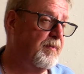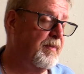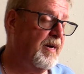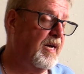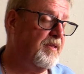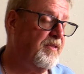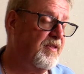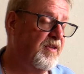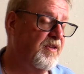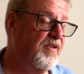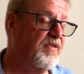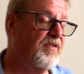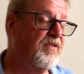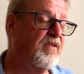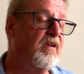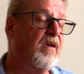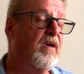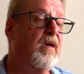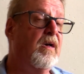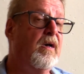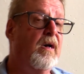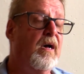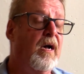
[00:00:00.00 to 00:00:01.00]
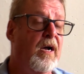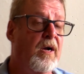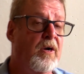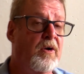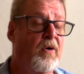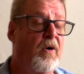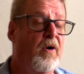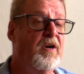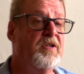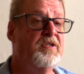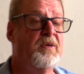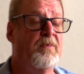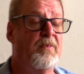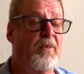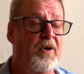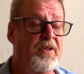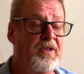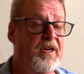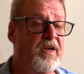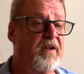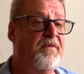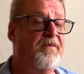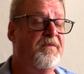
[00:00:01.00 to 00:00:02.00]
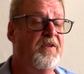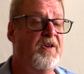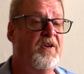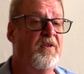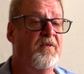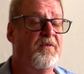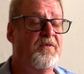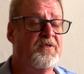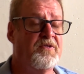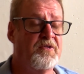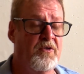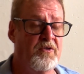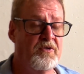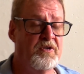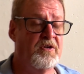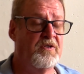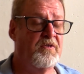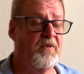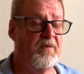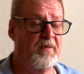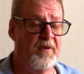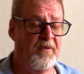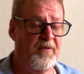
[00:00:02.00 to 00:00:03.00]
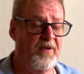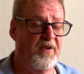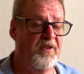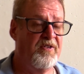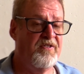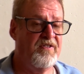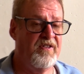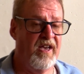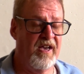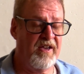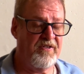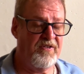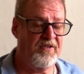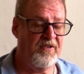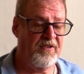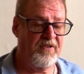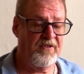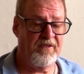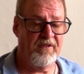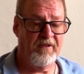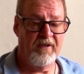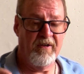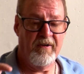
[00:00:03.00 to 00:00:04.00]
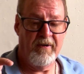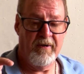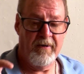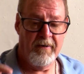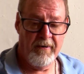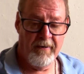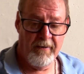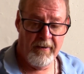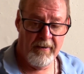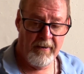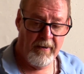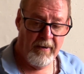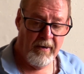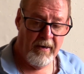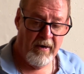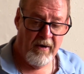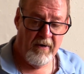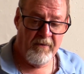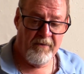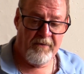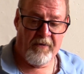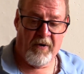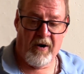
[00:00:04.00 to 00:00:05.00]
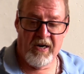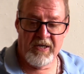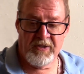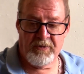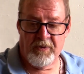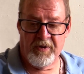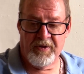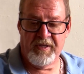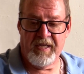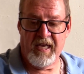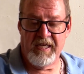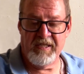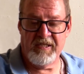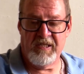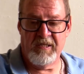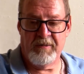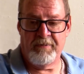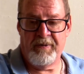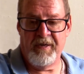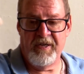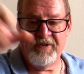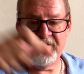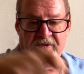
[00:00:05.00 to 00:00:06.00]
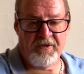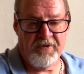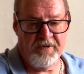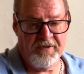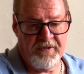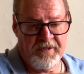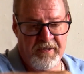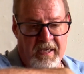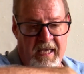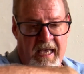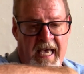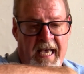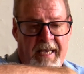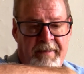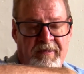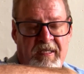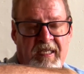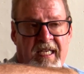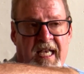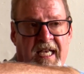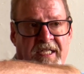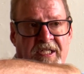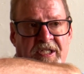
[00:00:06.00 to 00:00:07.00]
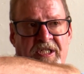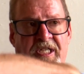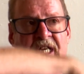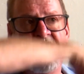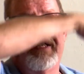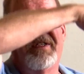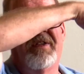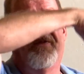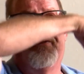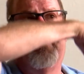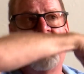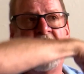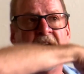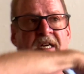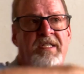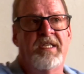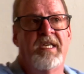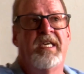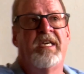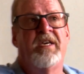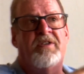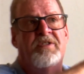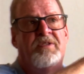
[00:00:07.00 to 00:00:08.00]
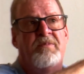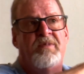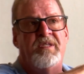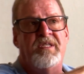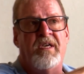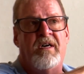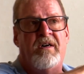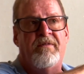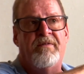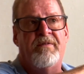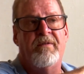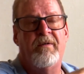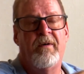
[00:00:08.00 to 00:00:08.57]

about this. According to more than a few soldiers from the 1st Texas, Farnsworth takes his pistol, aims it at his chest, fires, and kills himself.